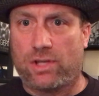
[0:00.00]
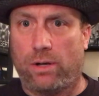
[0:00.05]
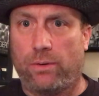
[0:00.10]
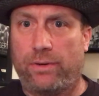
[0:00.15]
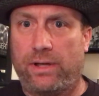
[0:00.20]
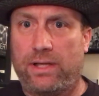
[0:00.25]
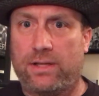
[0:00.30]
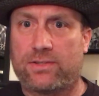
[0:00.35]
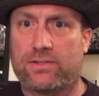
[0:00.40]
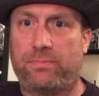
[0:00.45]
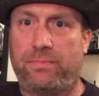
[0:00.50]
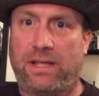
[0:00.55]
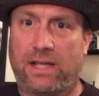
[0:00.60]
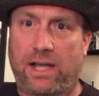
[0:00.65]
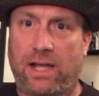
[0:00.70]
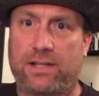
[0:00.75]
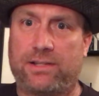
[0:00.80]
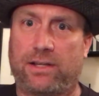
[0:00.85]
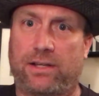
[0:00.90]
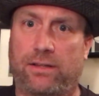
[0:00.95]
always, be
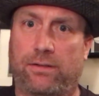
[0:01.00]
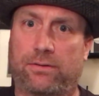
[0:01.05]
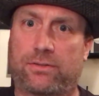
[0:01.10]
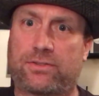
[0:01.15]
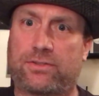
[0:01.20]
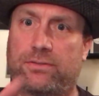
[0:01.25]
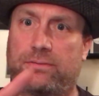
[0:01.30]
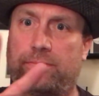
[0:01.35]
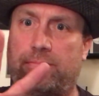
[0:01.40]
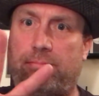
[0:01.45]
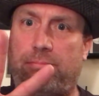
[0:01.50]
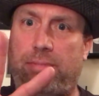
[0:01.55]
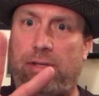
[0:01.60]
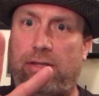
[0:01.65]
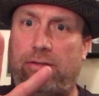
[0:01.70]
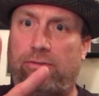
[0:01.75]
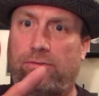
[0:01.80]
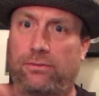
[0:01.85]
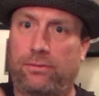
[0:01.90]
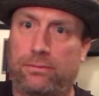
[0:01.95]
kind to others.
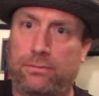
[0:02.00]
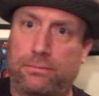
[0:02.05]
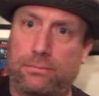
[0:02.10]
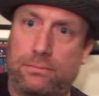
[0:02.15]
Peace.